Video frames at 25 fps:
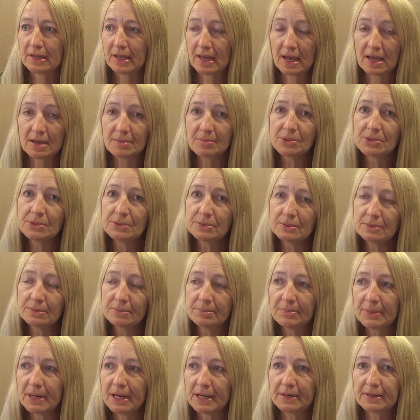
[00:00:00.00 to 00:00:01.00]
cable,
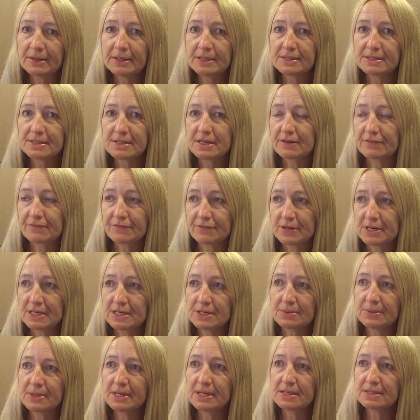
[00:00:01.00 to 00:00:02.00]
but it's now free
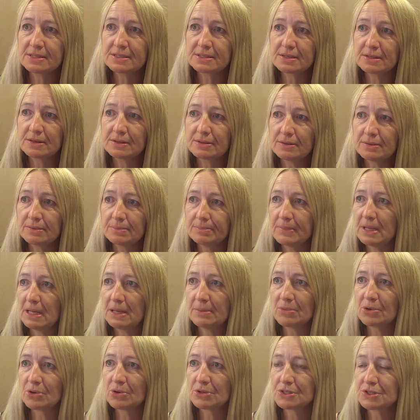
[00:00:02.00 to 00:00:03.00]
to air, so many
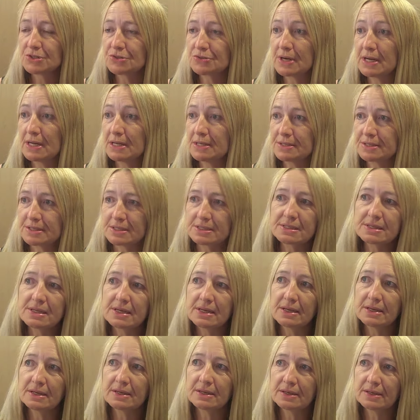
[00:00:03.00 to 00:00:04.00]
more Australians are
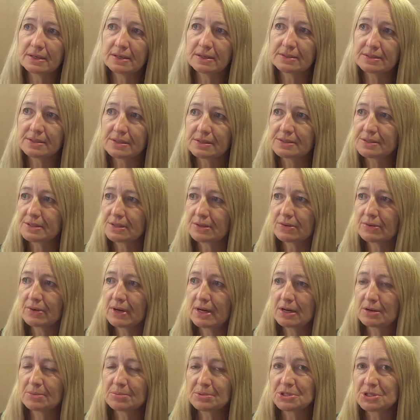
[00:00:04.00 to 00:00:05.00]
seeing it. So it's a
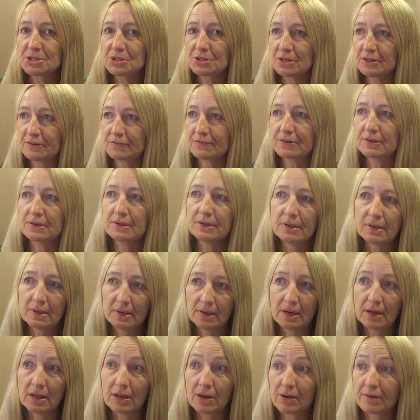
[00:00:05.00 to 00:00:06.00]
great opportunity for
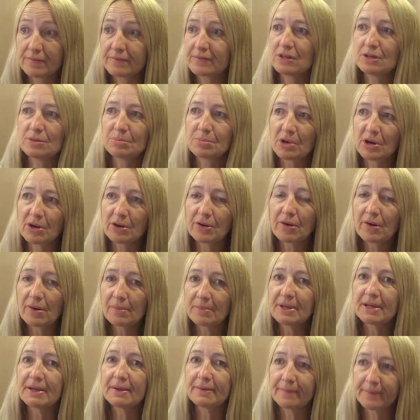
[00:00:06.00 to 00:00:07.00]
a lot of new
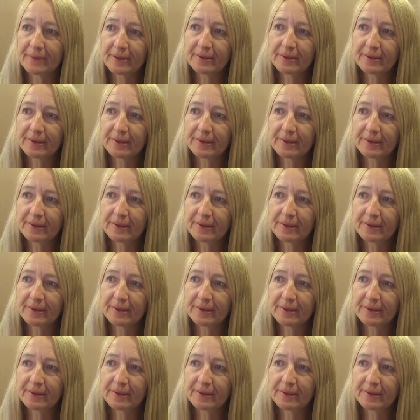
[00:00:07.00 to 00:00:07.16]
programming.